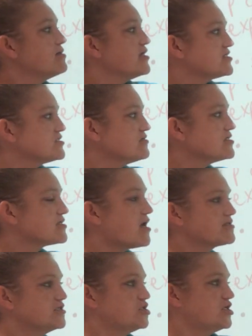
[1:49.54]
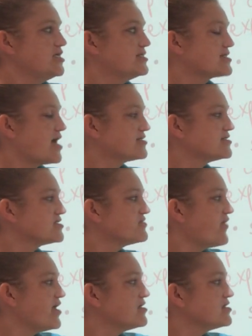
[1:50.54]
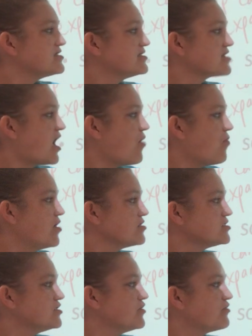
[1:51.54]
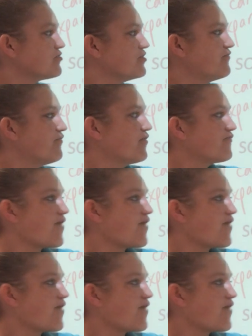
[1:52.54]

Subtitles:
Let's do this oxygen. He's got 6 valence, he's got 1, 2, 3, 4,